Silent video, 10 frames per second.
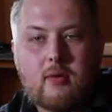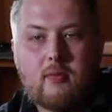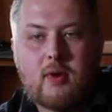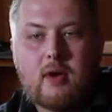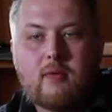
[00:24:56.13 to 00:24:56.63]

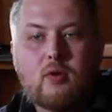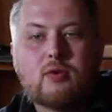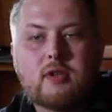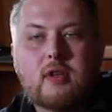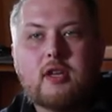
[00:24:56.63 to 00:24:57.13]
we have a
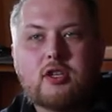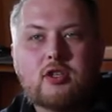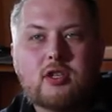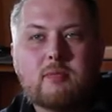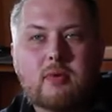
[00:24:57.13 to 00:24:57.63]
good
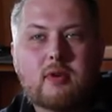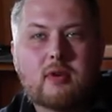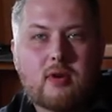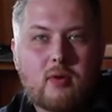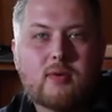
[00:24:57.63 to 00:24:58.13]
relationship
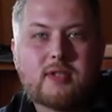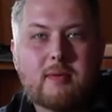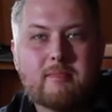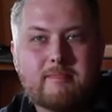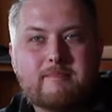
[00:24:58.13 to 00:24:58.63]
with them.